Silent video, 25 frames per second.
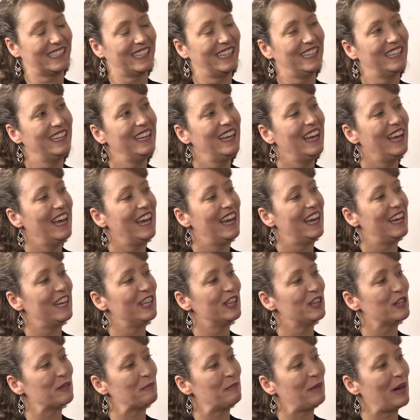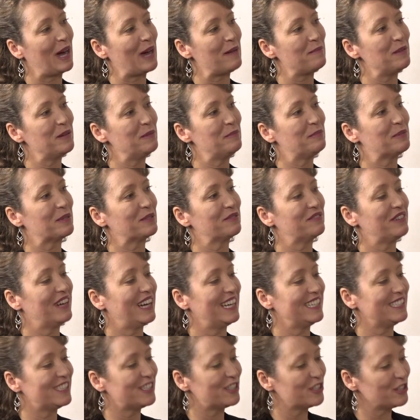And, and the Bible
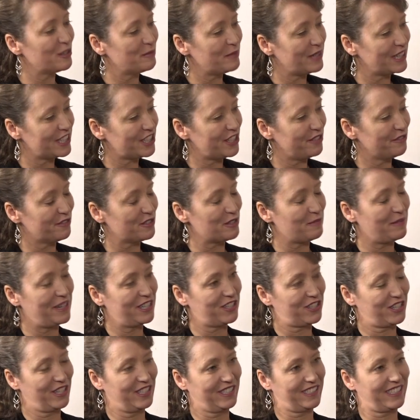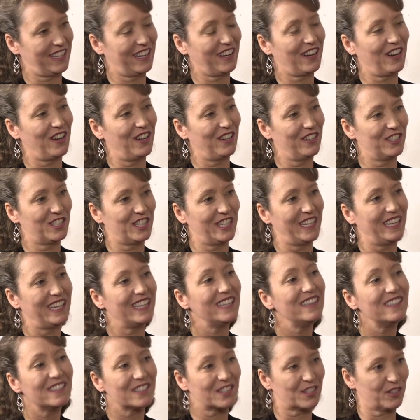provides so much information on psychology
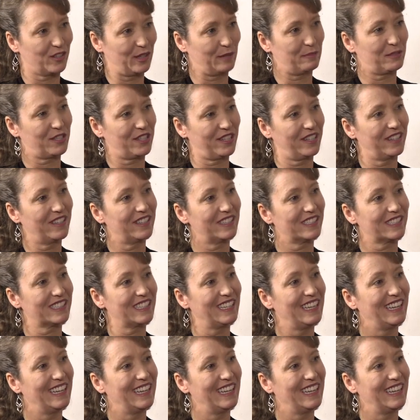in the Scriptures.